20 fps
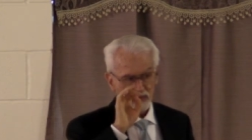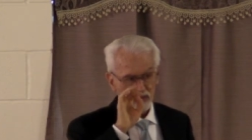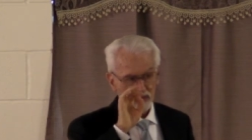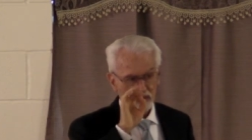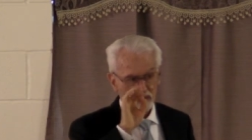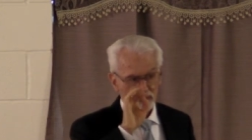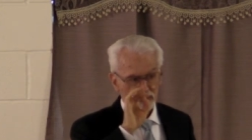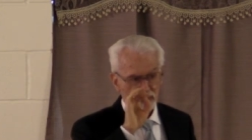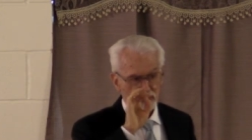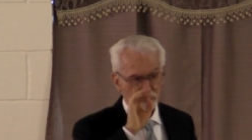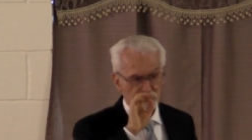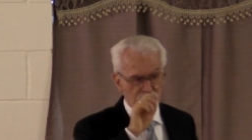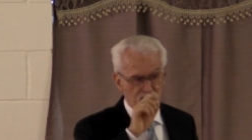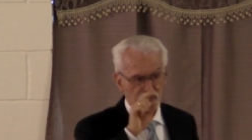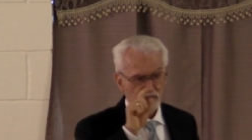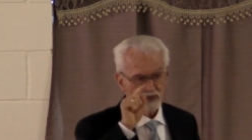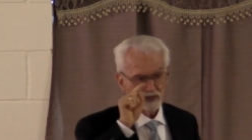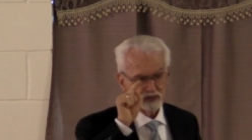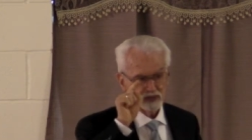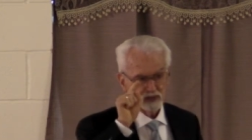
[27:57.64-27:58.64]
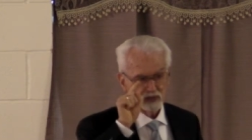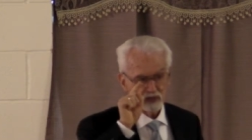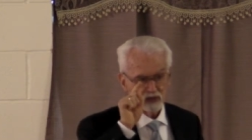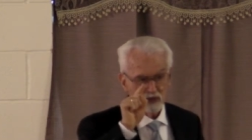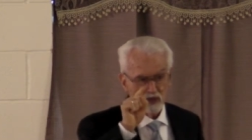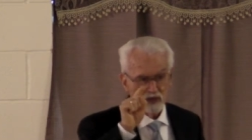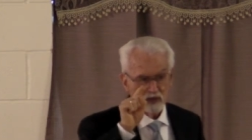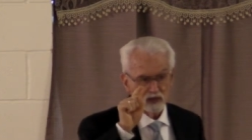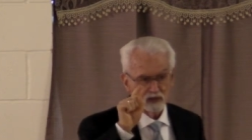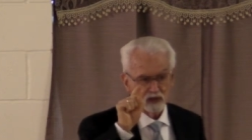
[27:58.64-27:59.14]
because it takes
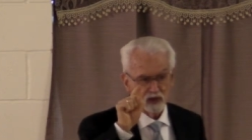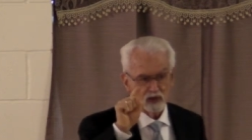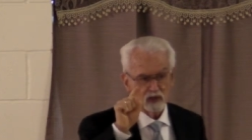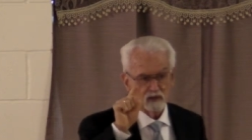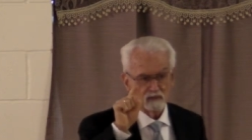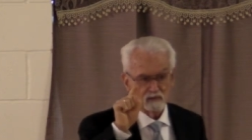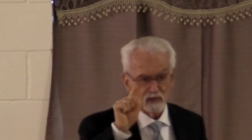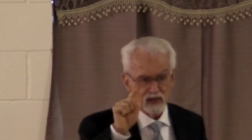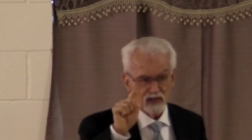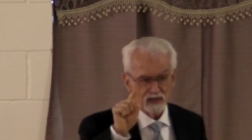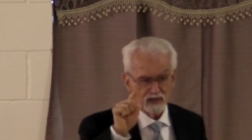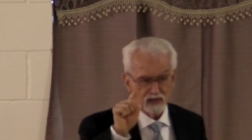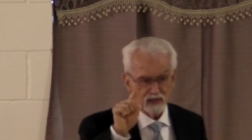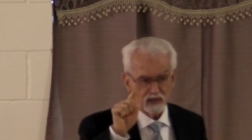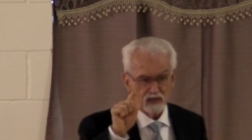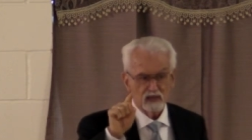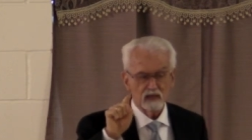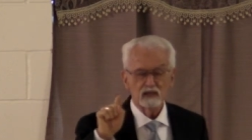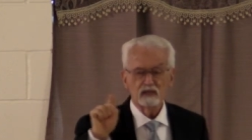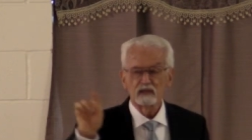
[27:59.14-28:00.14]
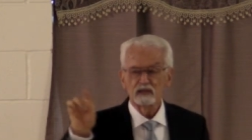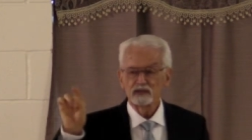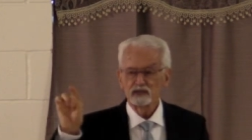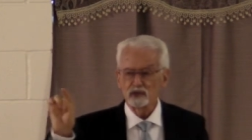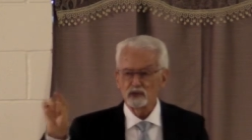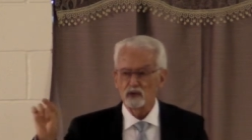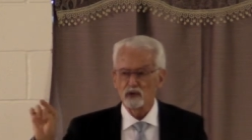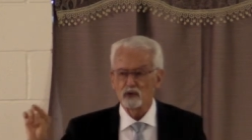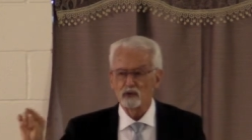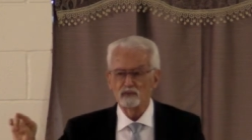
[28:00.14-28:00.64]
God Almighty
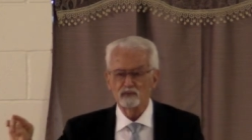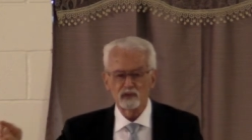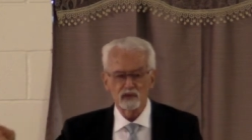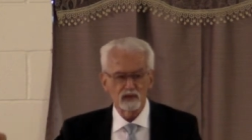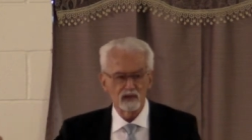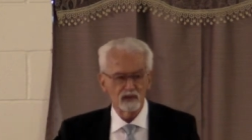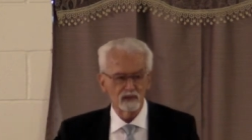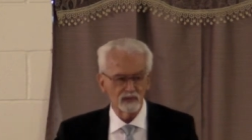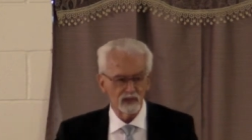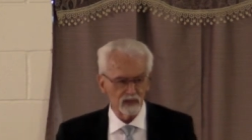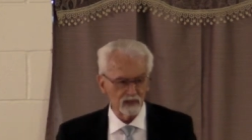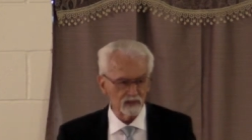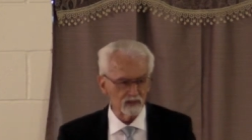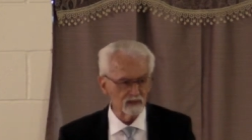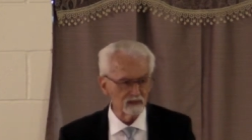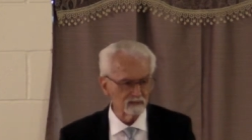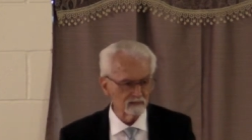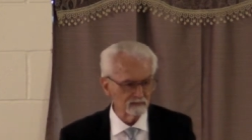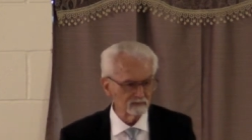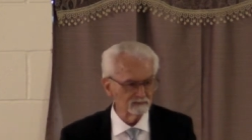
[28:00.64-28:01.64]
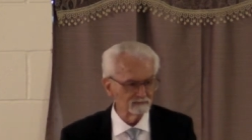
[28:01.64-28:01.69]
to overcome it.